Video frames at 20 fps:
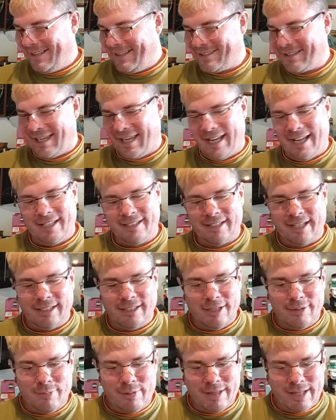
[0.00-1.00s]
Okay, I don't
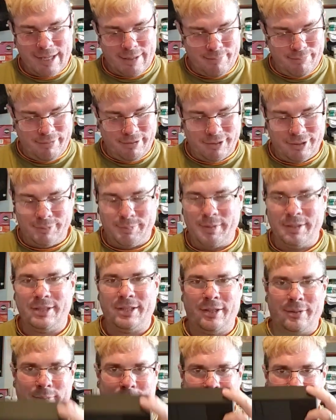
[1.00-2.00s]
know why that impresses me so